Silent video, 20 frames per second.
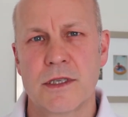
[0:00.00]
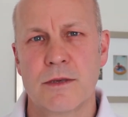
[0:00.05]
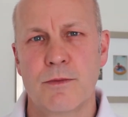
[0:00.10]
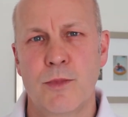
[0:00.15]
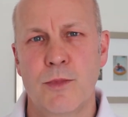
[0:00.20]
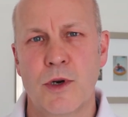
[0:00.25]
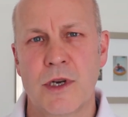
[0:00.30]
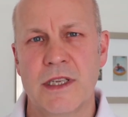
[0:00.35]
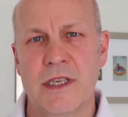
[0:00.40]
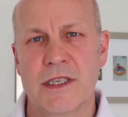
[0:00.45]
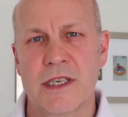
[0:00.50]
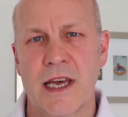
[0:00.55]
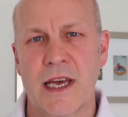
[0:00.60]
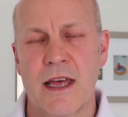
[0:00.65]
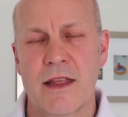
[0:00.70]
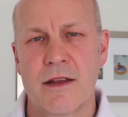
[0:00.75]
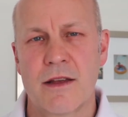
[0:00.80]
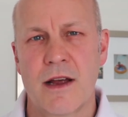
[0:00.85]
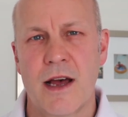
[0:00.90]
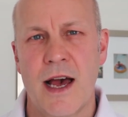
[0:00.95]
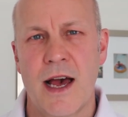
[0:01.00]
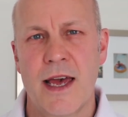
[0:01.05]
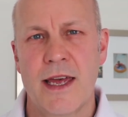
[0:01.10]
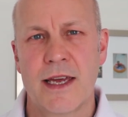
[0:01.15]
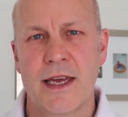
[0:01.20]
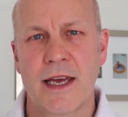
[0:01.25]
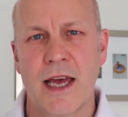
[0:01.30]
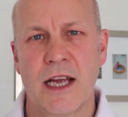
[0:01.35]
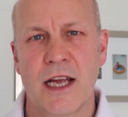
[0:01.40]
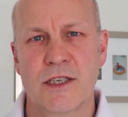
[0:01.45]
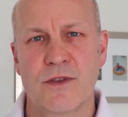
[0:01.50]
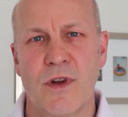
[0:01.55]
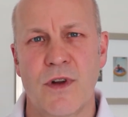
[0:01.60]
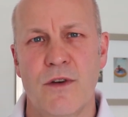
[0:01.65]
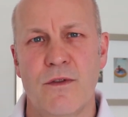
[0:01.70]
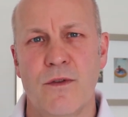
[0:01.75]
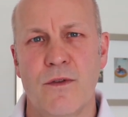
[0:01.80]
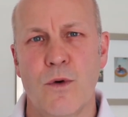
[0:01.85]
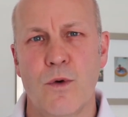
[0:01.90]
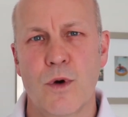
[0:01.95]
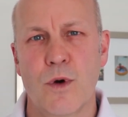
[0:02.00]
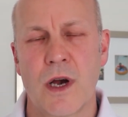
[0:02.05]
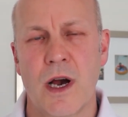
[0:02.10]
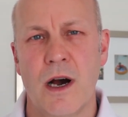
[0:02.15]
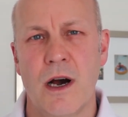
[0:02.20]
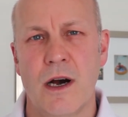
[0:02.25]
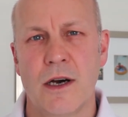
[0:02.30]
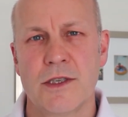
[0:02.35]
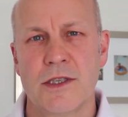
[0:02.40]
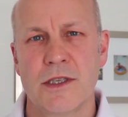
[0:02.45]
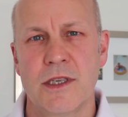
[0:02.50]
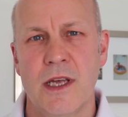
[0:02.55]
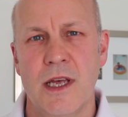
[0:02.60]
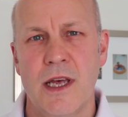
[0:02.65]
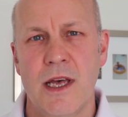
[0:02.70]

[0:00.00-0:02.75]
putting together a cash flow forecast